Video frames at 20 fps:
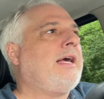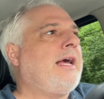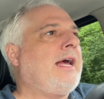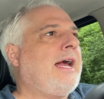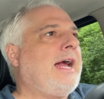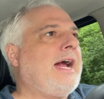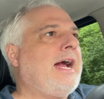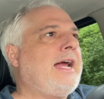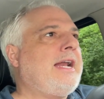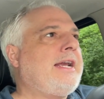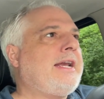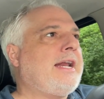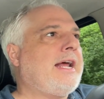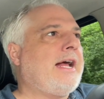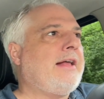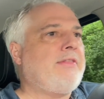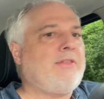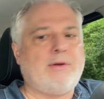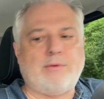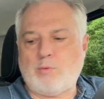And
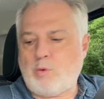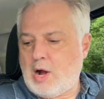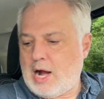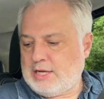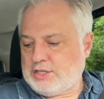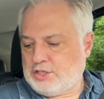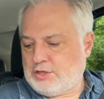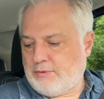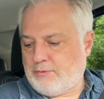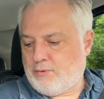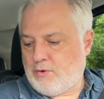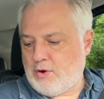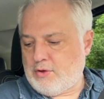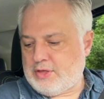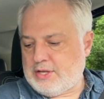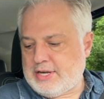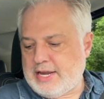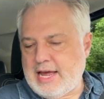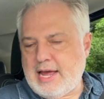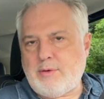the watch for
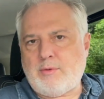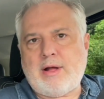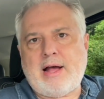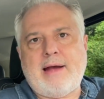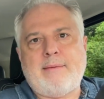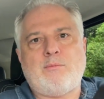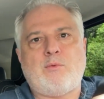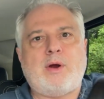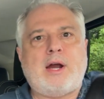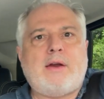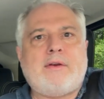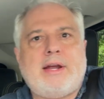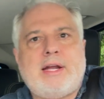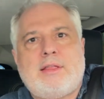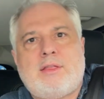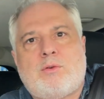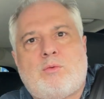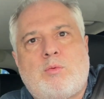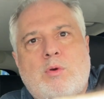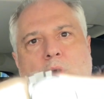the day, well, I'm
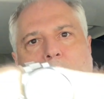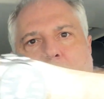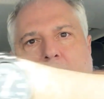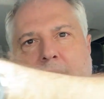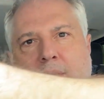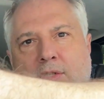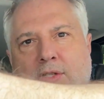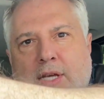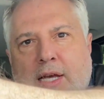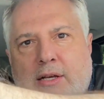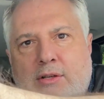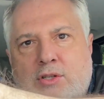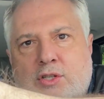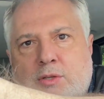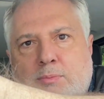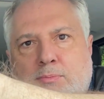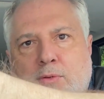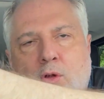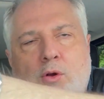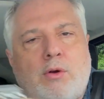wearing the Rolex
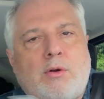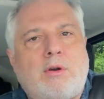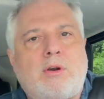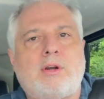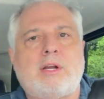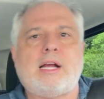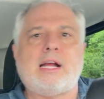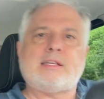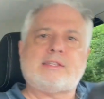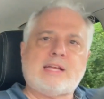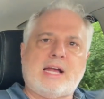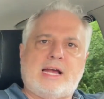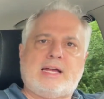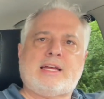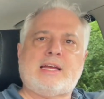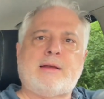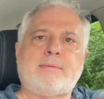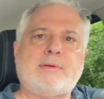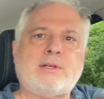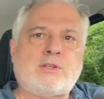Explorer as I
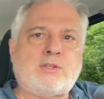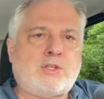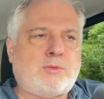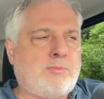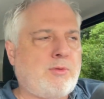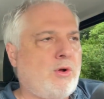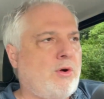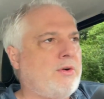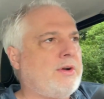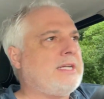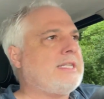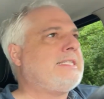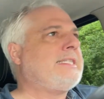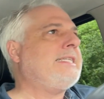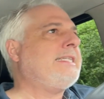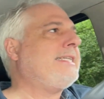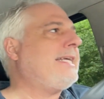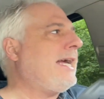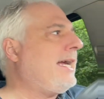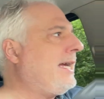am exploring
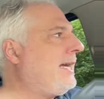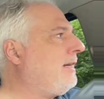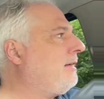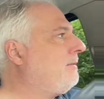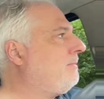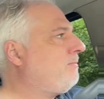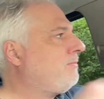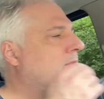today.